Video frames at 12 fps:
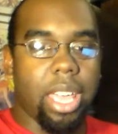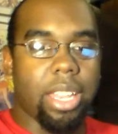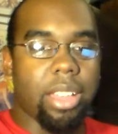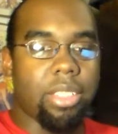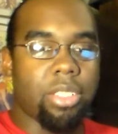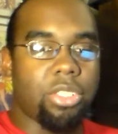he
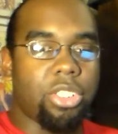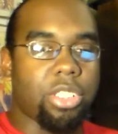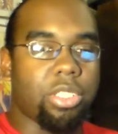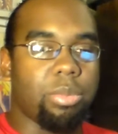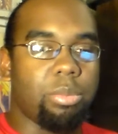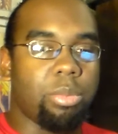doesn't
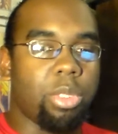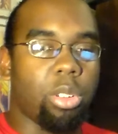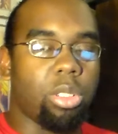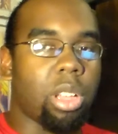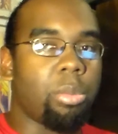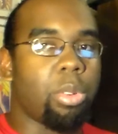just
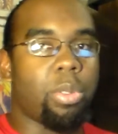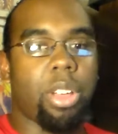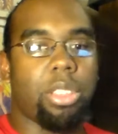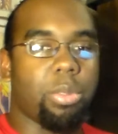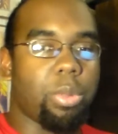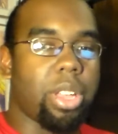lumber
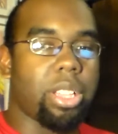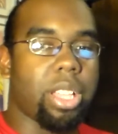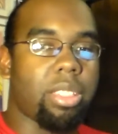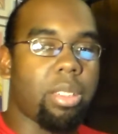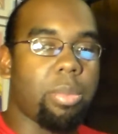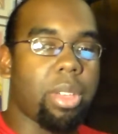around the ring
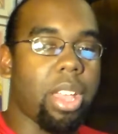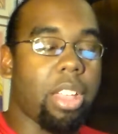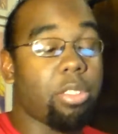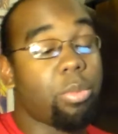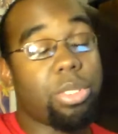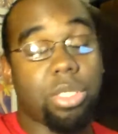like some big
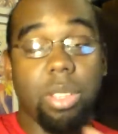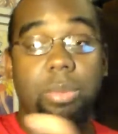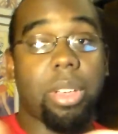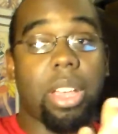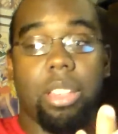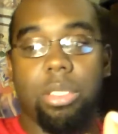guys do, which some
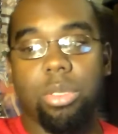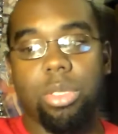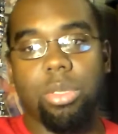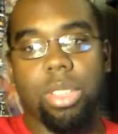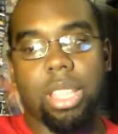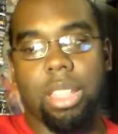big guys who
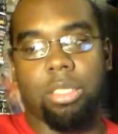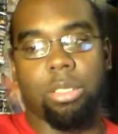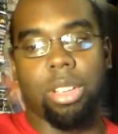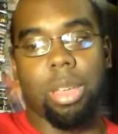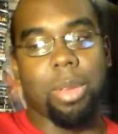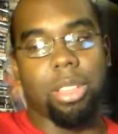do that's
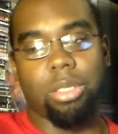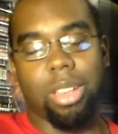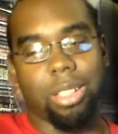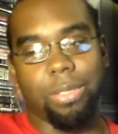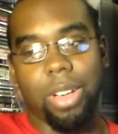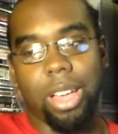their gimmick, so that's